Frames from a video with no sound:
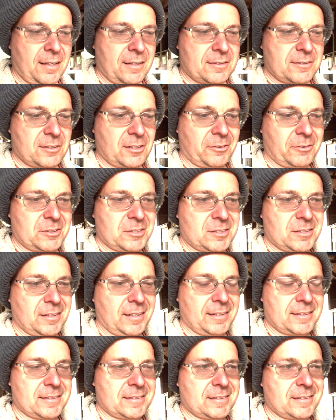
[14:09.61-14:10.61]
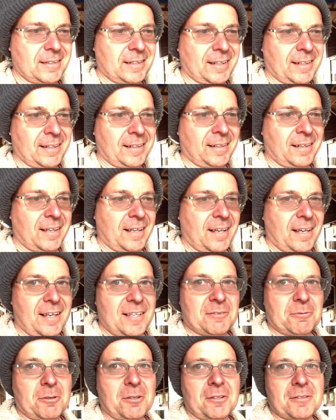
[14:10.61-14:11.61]
So it's one
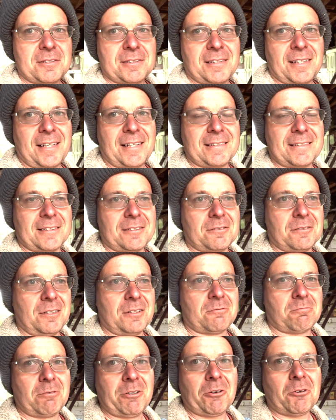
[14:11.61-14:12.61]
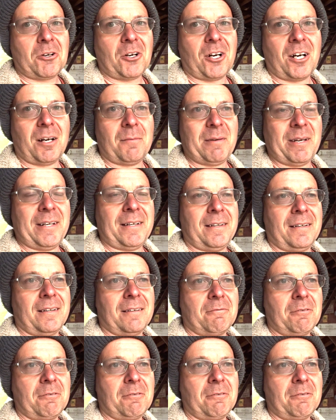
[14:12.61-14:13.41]
of those things it's really common,